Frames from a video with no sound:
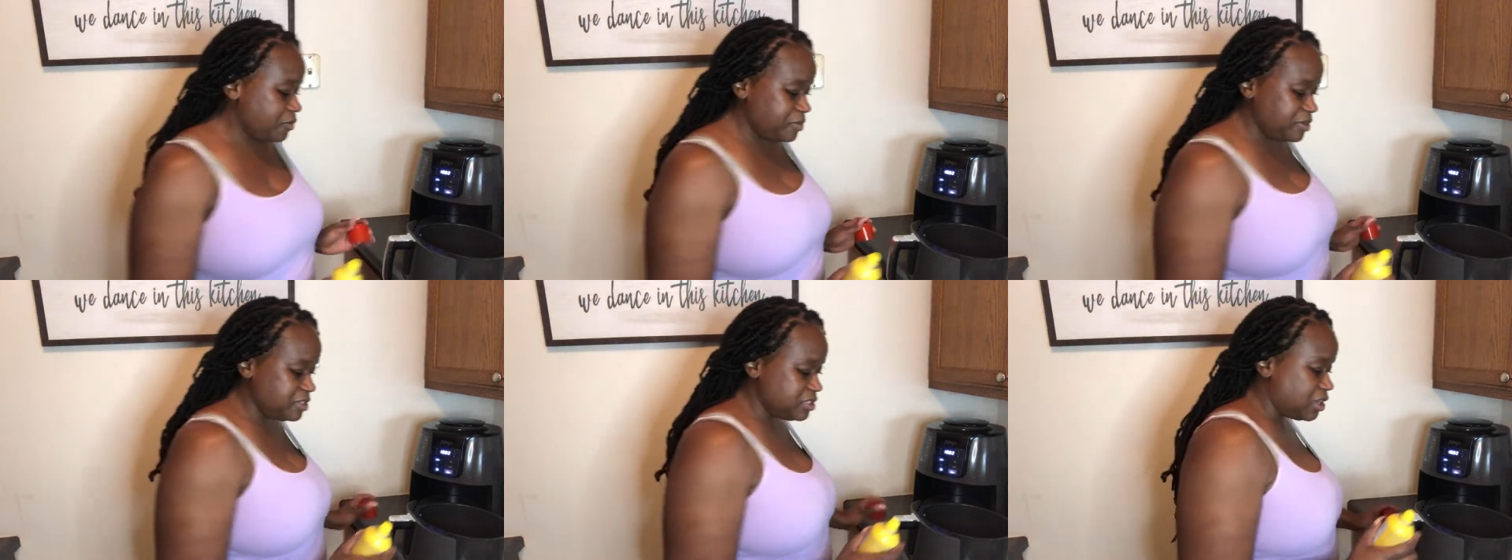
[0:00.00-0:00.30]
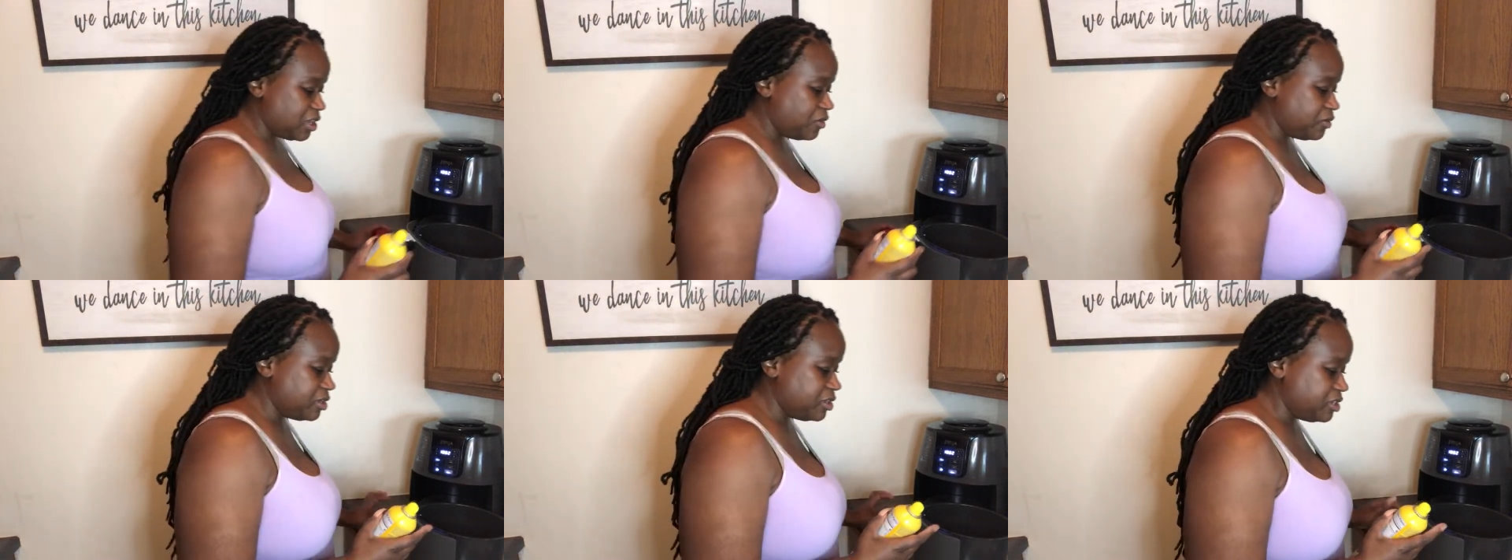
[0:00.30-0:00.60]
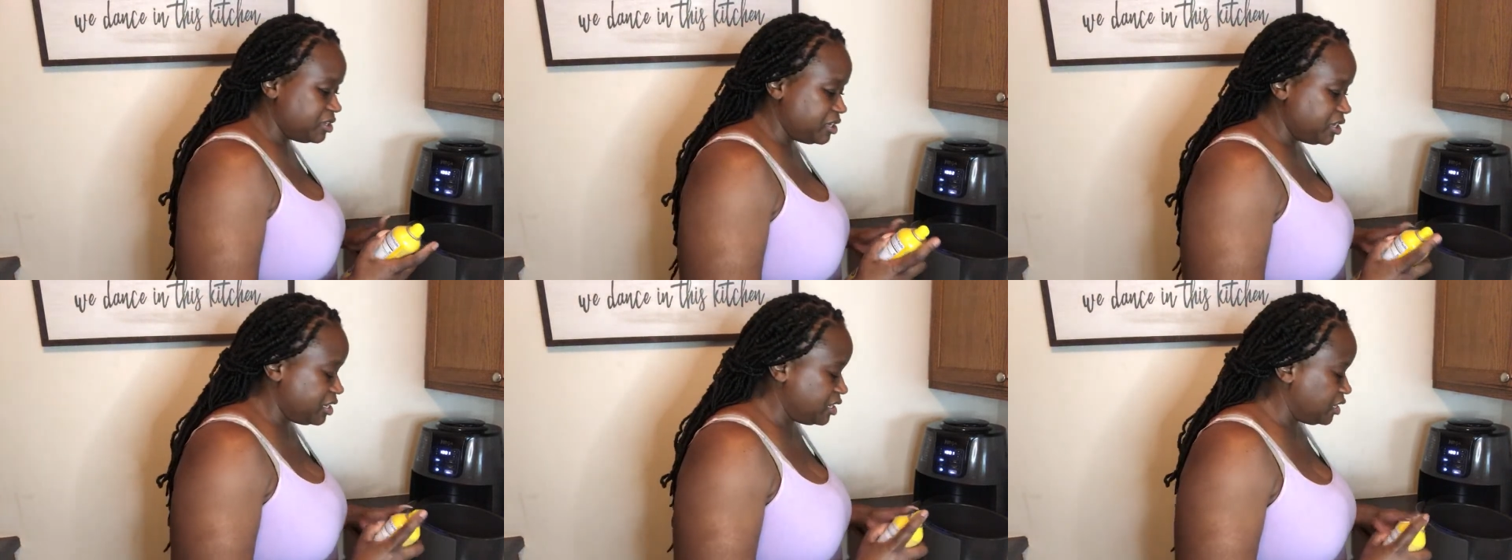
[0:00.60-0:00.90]
be so
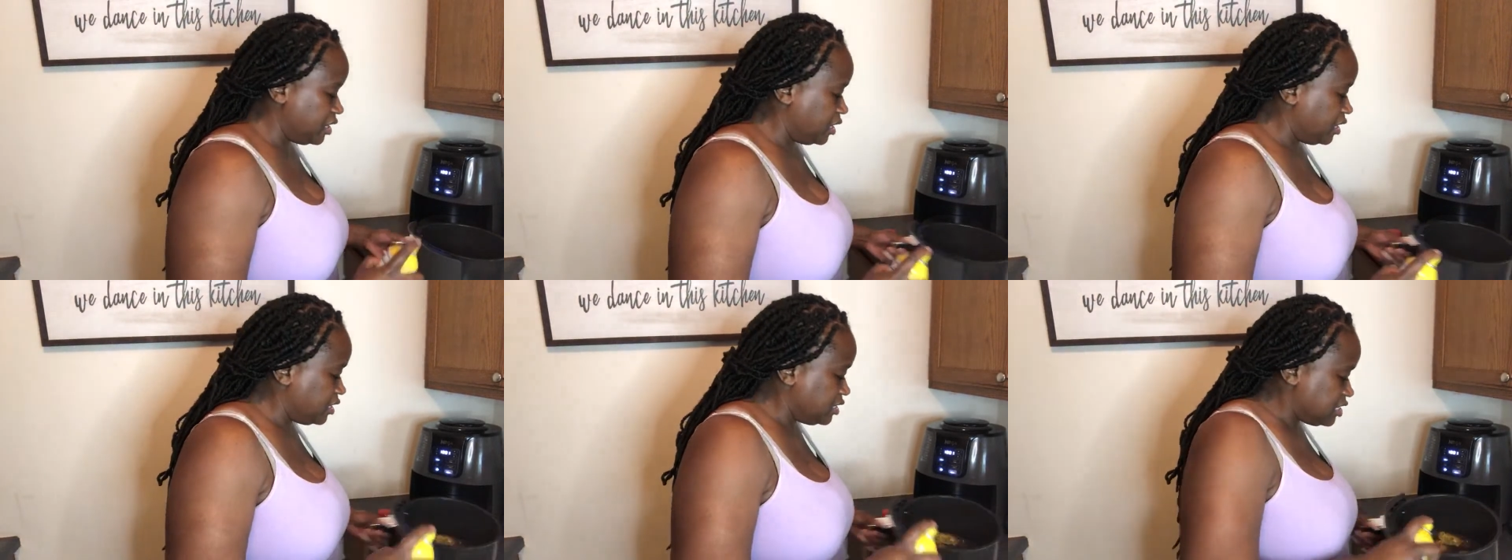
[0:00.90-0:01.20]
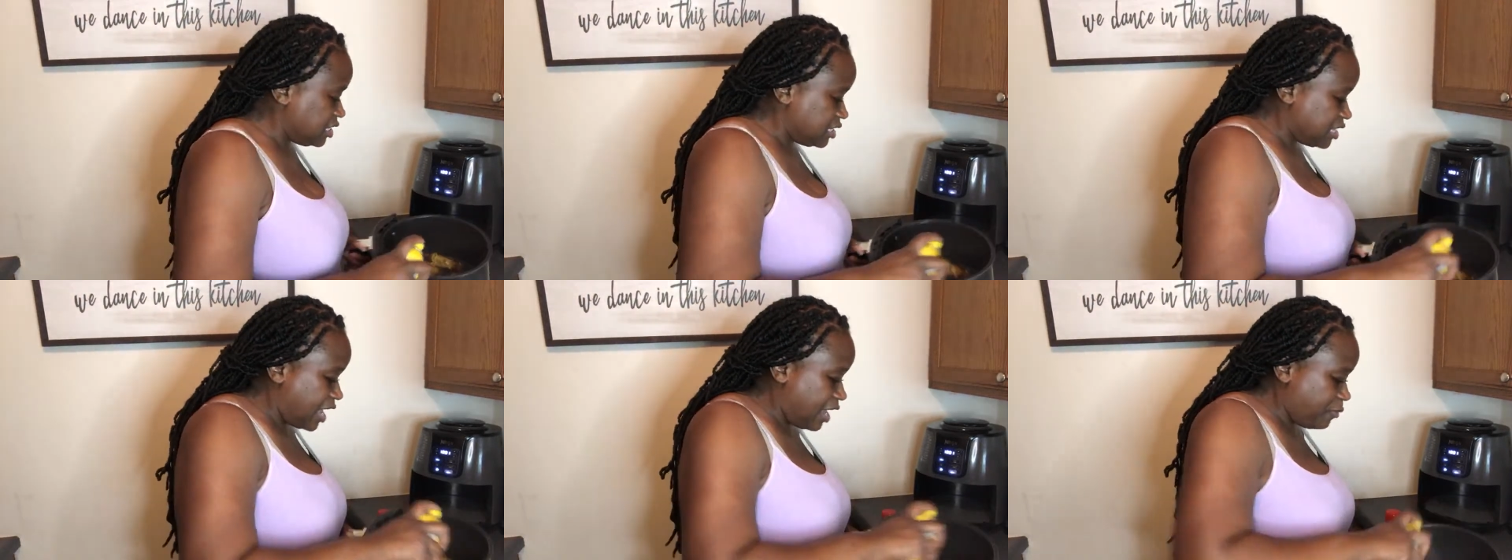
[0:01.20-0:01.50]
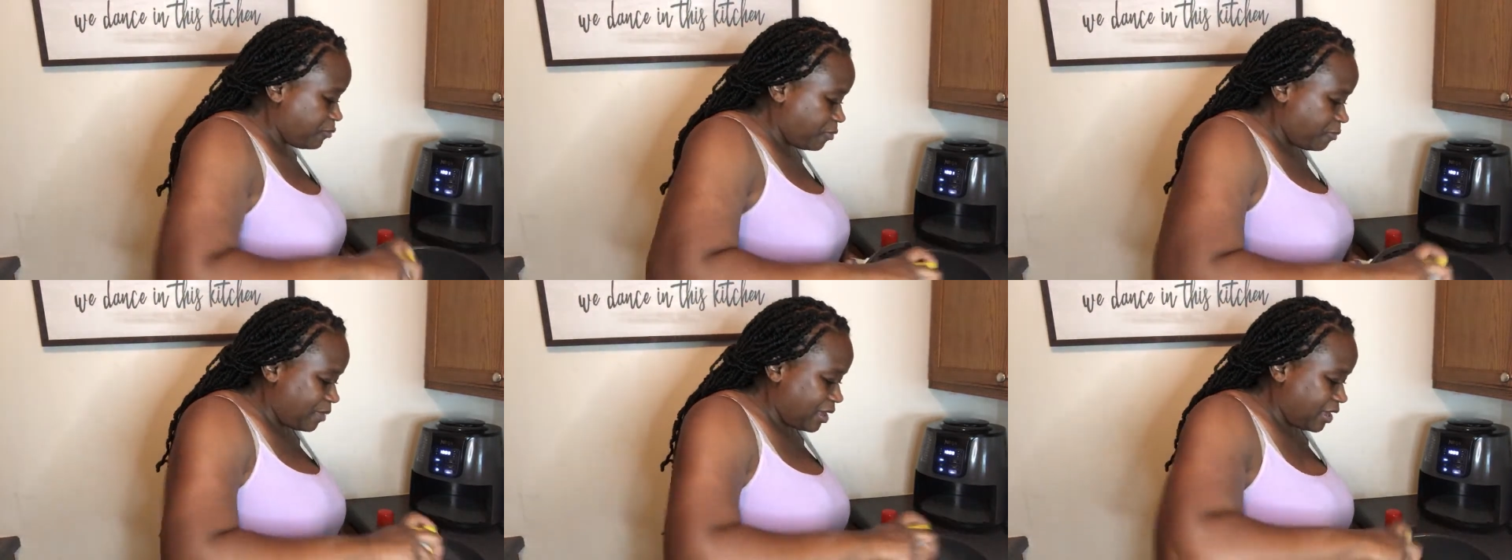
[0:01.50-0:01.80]
good tonight
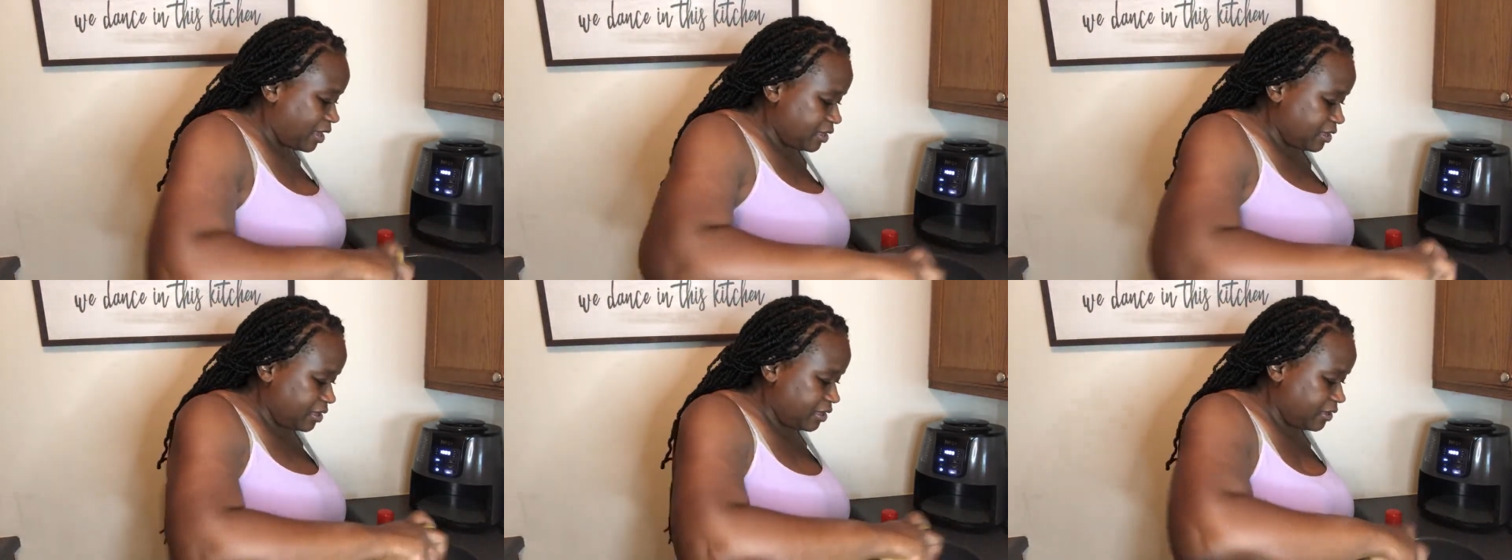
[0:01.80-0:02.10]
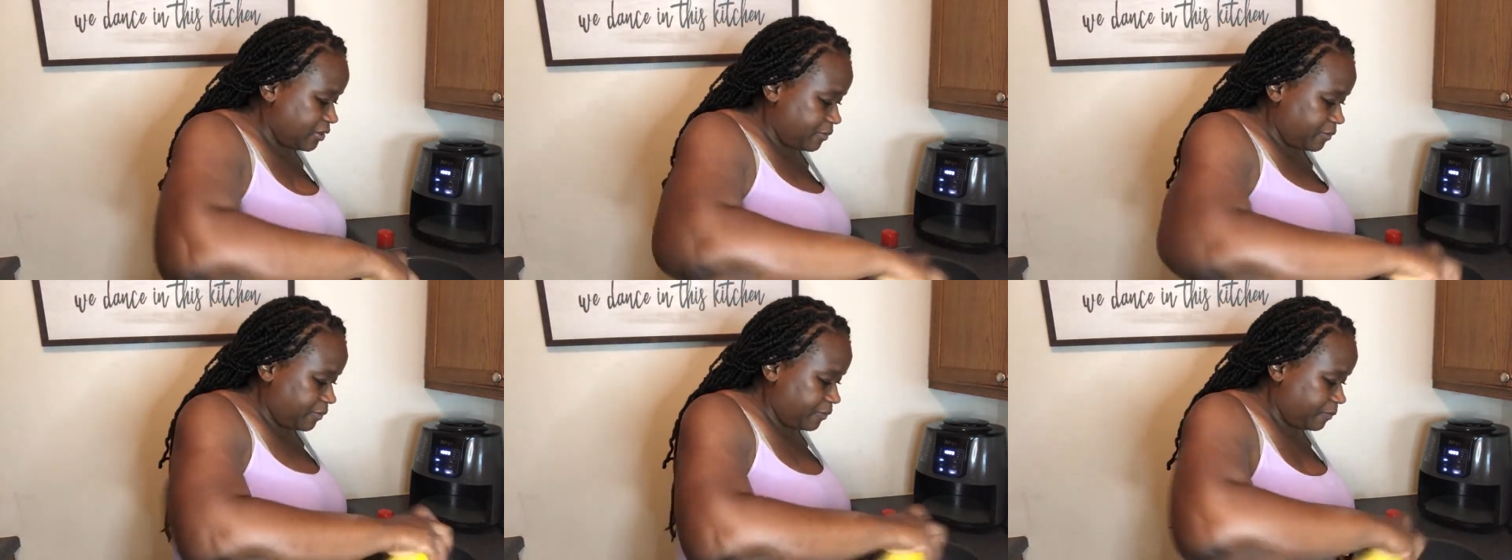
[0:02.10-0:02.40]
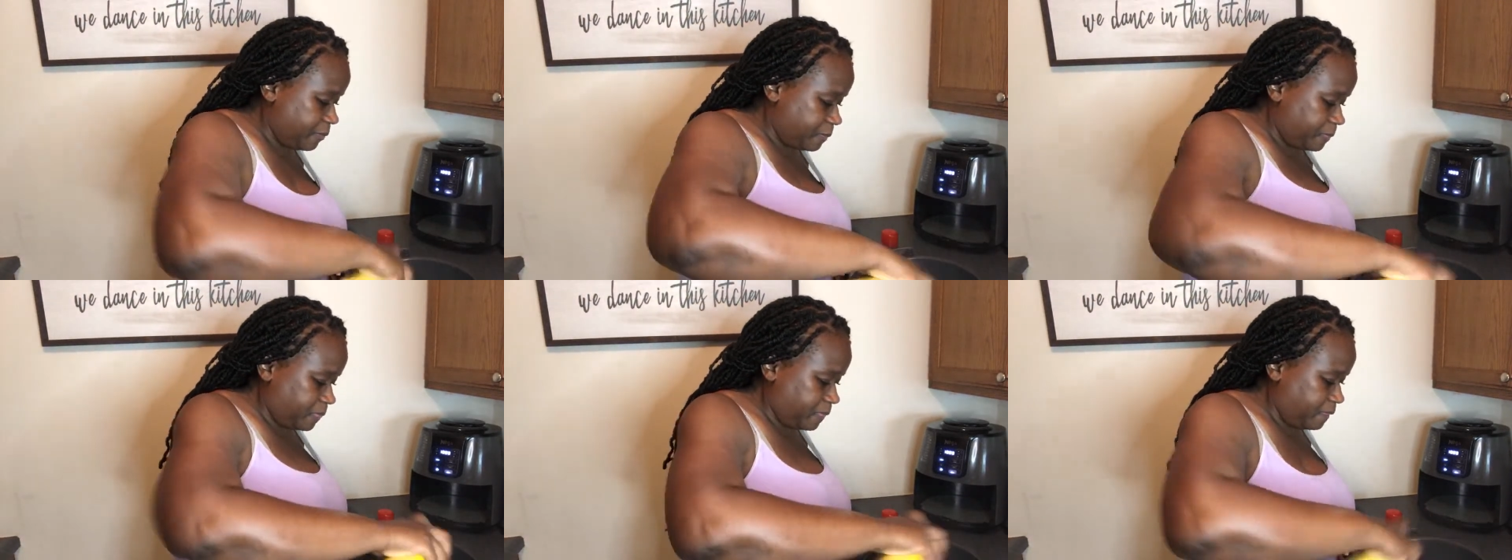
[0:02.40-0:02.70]
with my
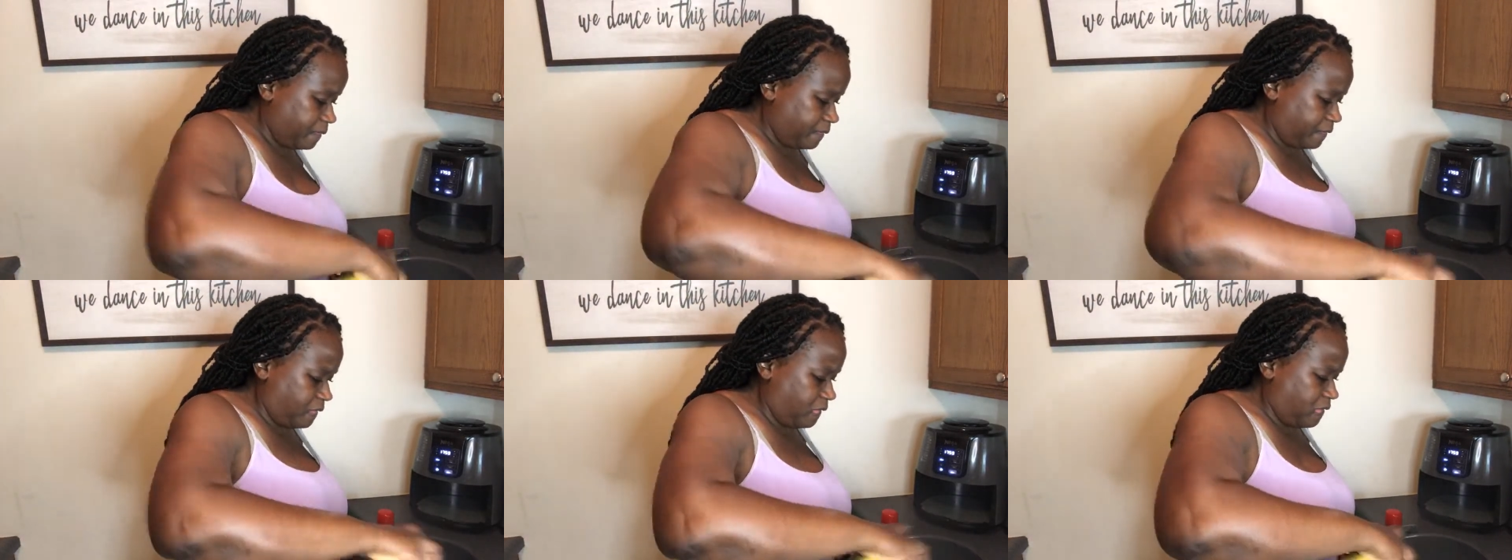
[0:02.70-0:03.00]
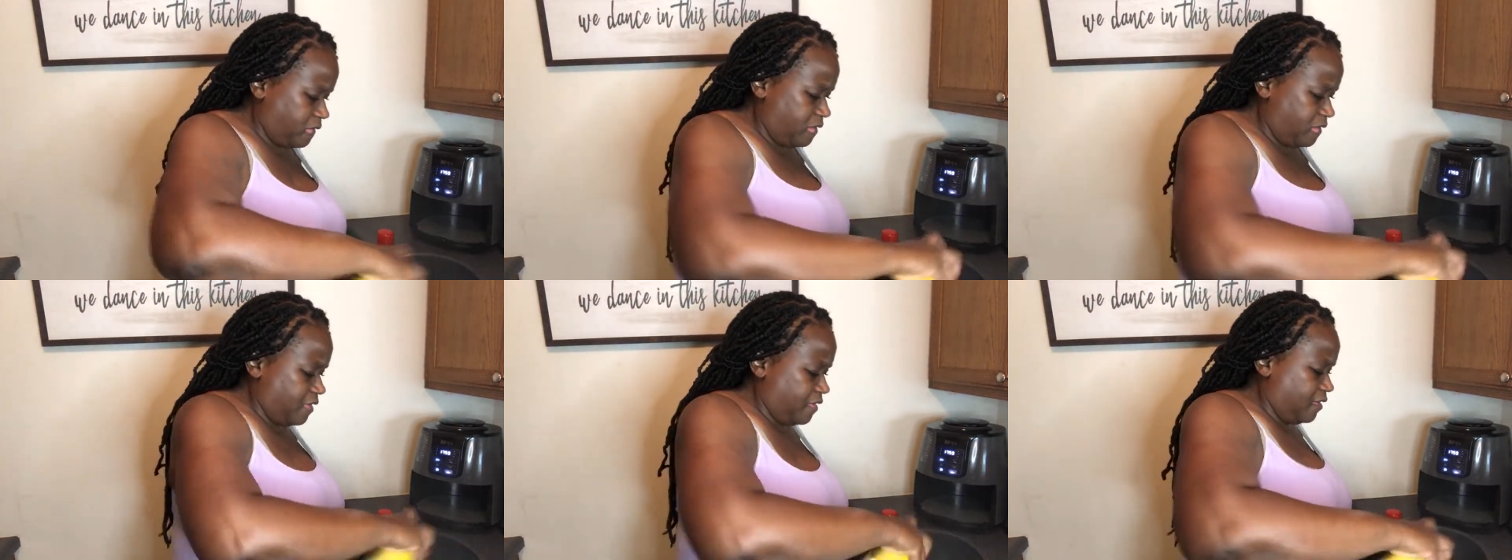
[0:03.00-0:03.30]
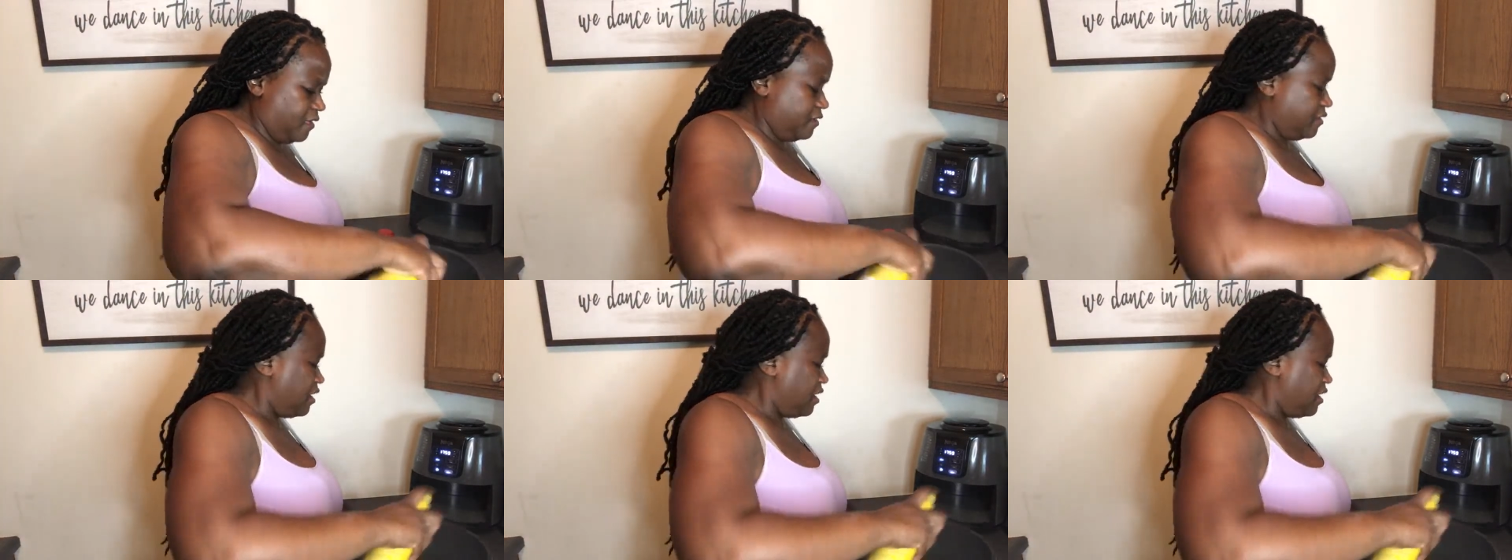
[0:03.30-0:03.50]
um.